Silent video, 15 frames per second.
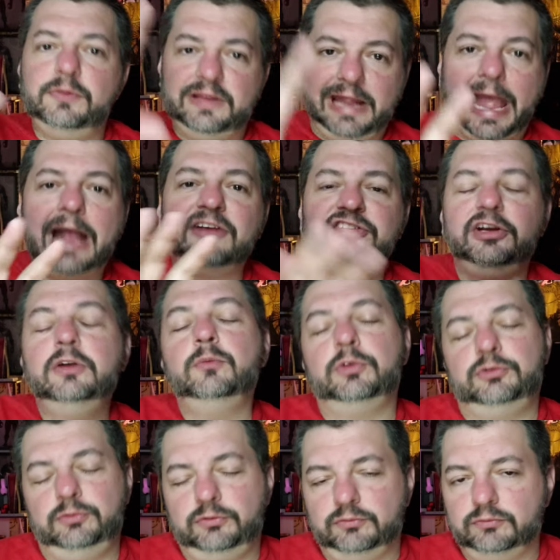the action,
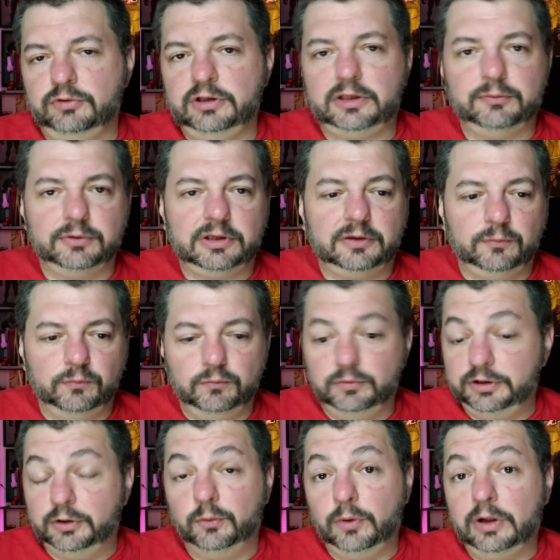which was really, really,
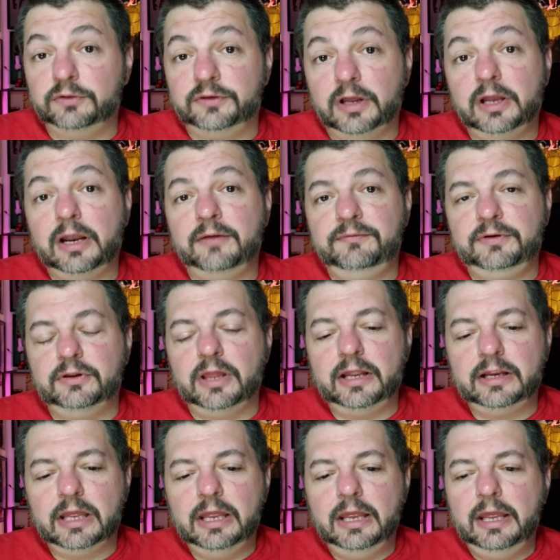you know, well done, I feel
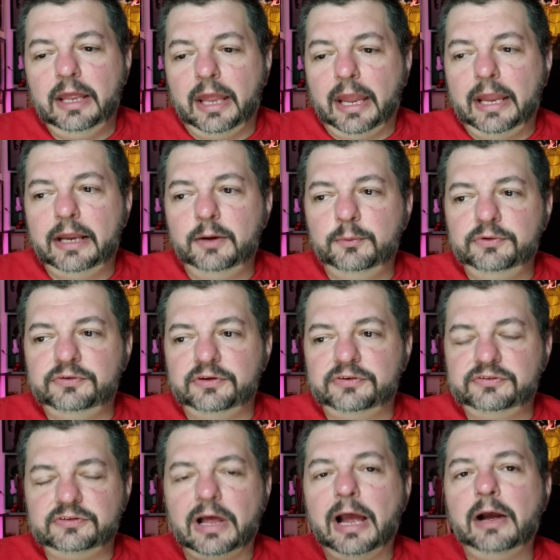like. And it was a
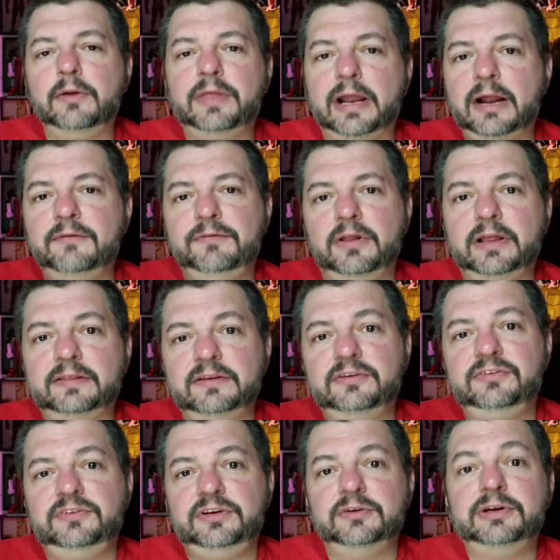style that I felt like this
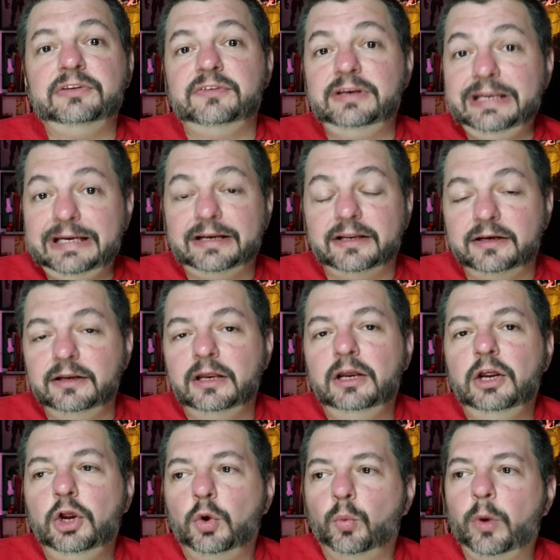series needed,
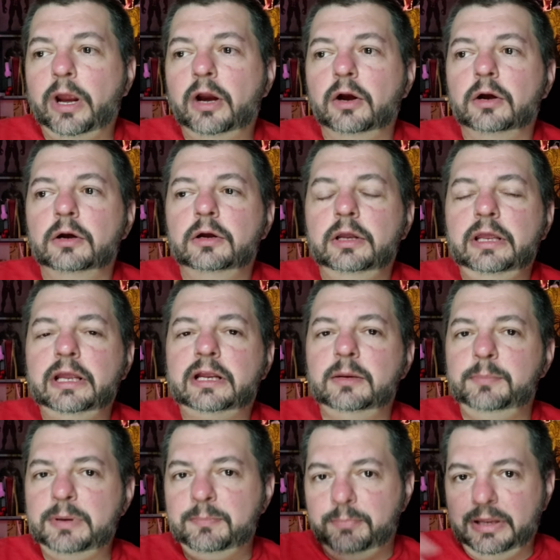where it could
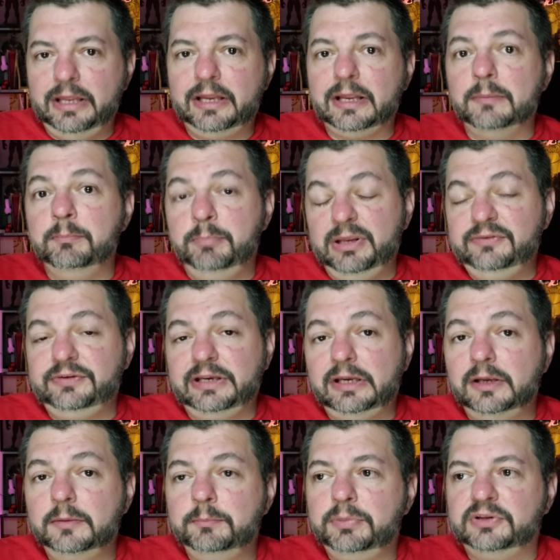be big and
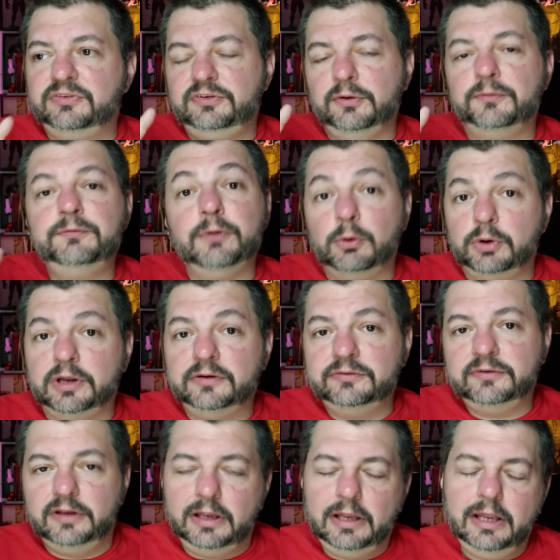busy, but still focused.